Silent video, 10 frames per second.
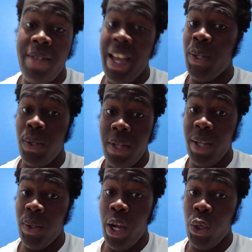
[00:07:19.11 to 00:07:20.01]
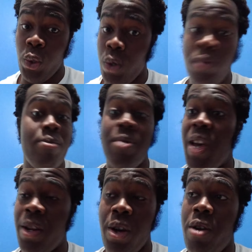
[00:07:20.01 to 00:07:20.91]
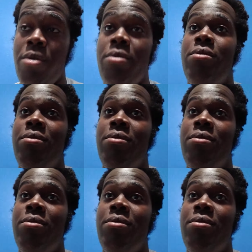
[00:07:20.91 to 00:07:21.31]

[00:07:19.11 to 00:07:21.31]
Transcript: that's not true at all.